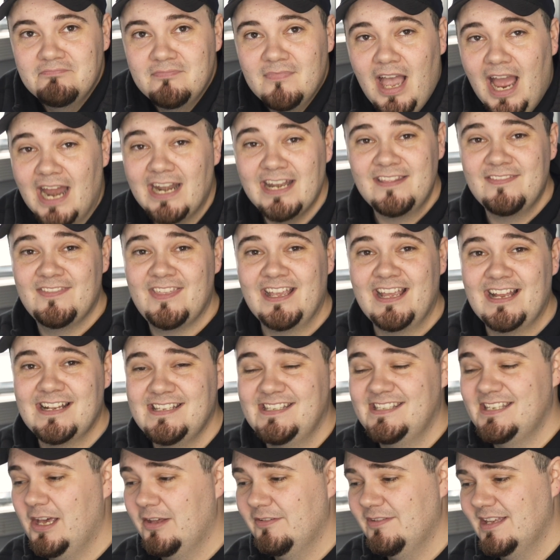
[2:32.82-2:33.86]
I didn't think I'd
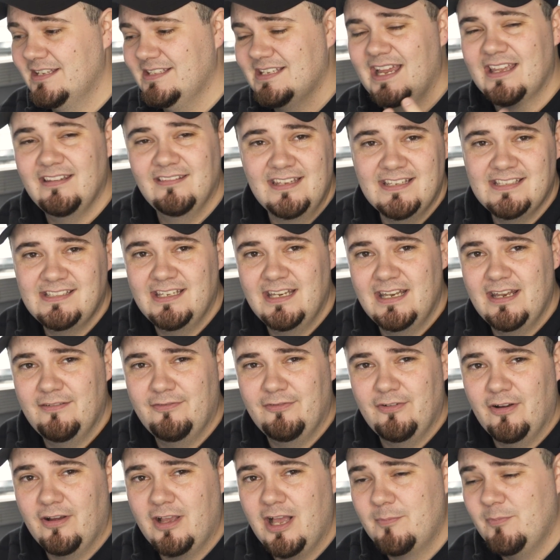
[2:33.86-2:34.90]
sell this. I listed it
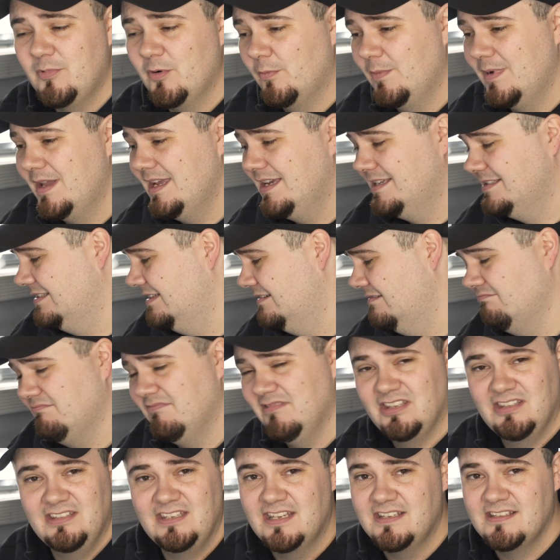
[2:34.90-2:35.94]
for a couple weeks
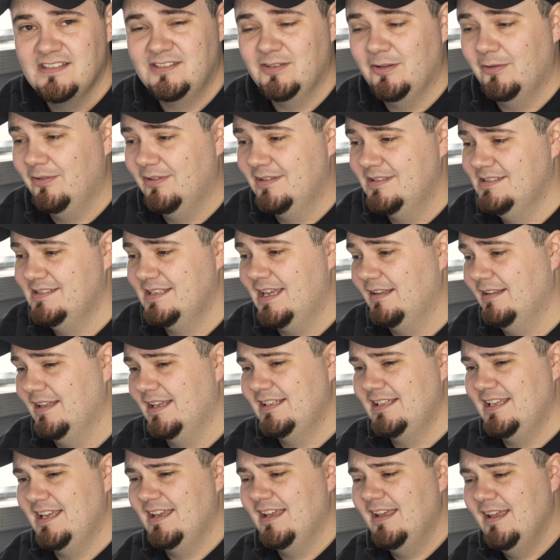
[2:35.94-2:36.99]
and didn't sell
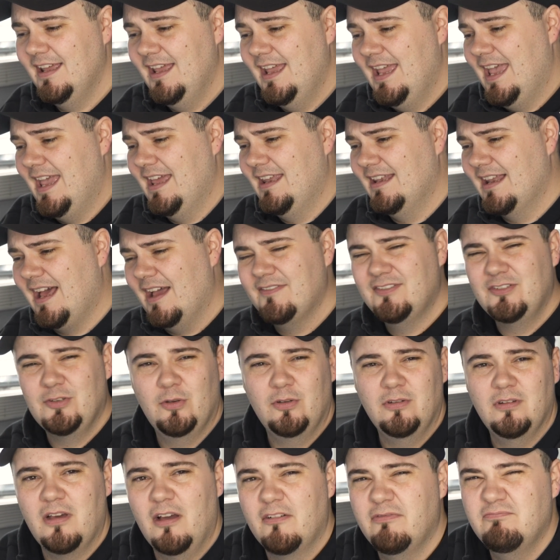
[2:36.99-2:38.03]
any, and I've
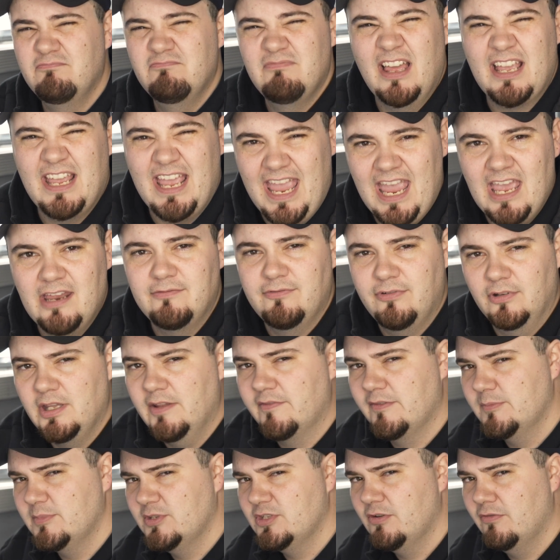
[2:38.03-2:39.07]
sold like a handful
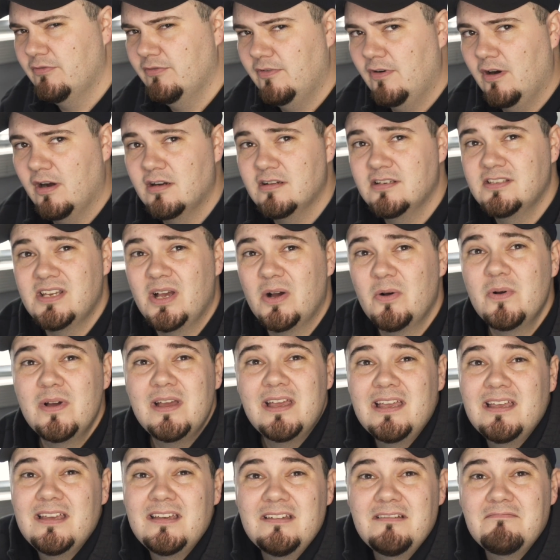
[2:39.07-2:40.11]
of them so far. So
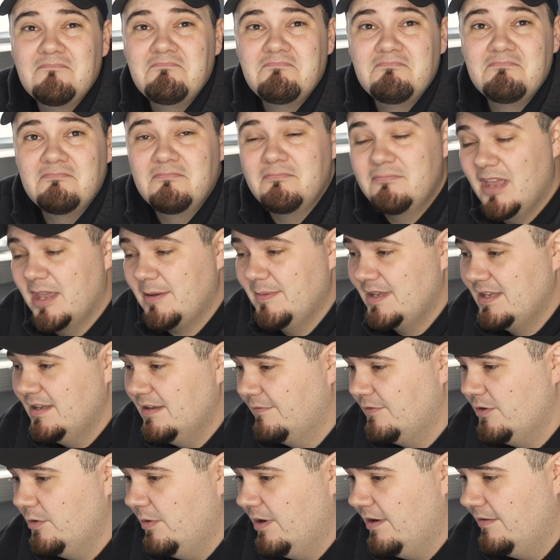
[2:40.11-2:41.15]
maybe
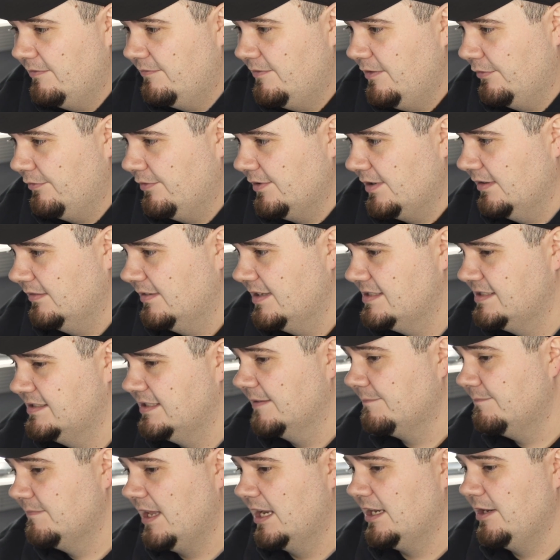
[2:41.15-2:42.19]
if you want, feel free to list
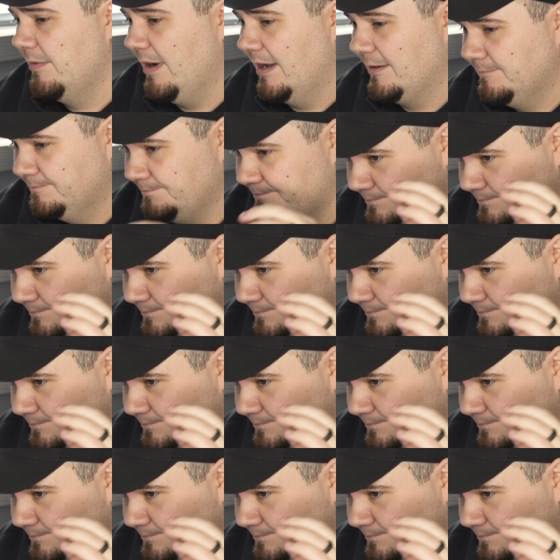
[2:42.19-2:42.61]
it. Anyway,